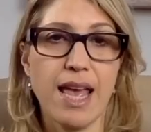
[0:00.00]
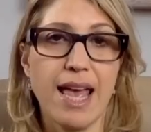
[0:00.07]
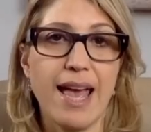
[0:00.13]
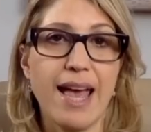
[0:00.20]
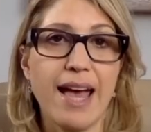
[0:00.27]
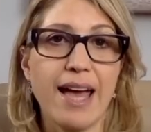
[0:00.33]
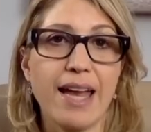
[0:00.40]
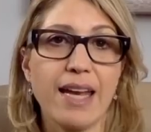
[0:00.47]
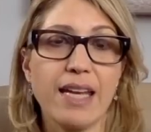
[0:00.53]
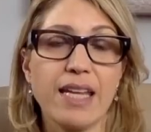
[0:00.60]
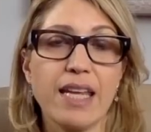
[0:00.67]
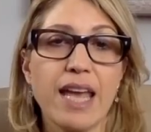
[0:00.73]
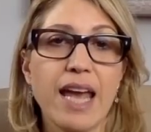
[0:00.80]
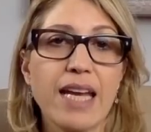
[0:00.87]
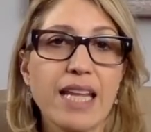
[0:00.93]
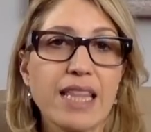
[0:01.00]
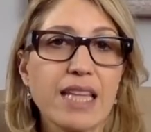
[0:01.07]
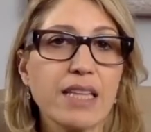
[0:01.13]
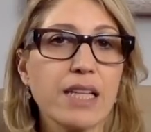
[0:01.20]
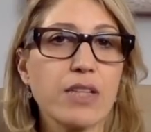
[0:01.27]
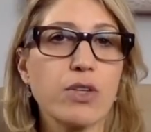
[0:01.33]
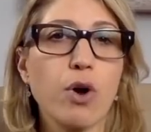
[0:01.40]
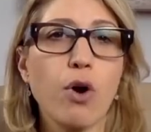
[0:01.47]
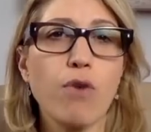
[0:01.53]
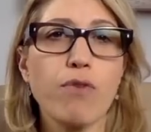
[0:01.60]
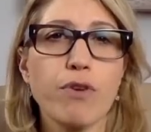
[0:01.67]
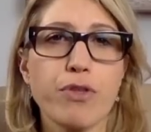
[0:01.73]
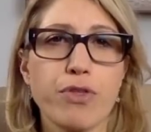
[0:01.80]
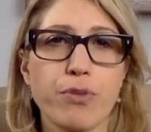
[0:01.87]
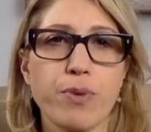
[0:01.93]
And anything that's
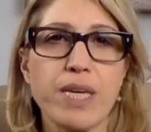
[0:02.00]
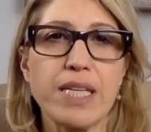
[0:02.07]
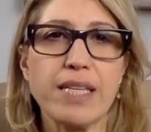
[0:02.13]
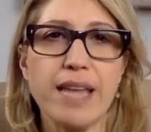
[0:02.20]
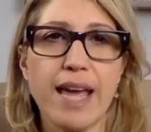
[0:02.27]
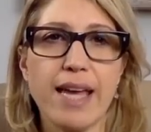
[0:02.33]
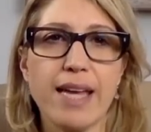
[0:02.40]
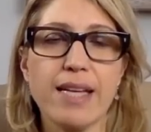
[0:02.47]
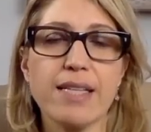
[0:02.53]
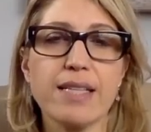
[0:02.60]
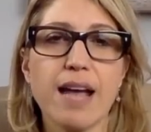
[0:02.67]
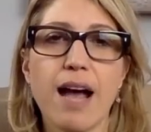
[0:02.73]
over 3 days,